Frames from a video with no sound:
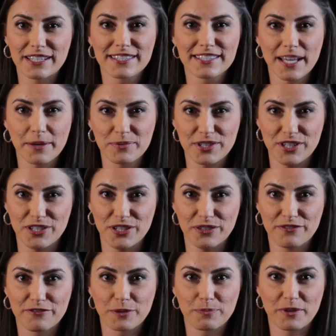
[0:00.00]

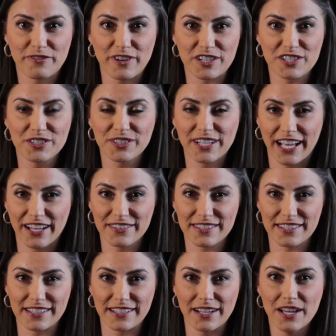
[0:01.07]
substitute for professional
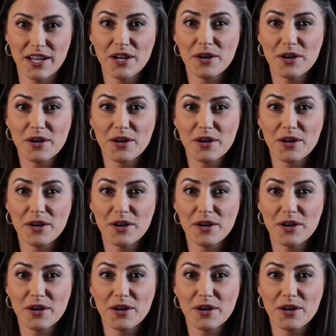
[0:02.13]
counseling,